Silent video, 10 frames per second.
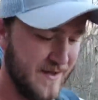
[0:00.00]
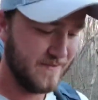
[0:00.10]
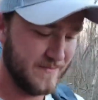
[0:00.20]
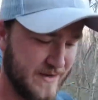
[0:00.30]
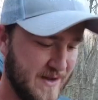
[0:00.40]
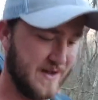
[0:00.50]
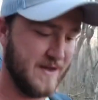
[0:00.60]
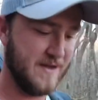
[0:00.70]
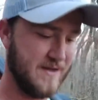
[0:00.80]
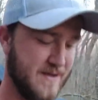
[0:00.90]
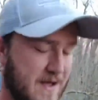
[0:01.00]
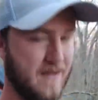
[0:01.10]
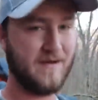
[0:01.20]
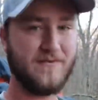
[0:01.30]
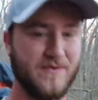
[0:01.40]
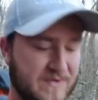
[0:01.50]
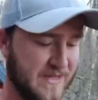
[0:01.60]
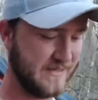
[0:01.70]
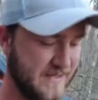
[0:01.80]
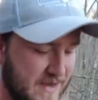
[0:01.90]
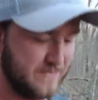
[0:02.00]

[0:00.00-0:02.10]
But, yeah, I don't know what that sign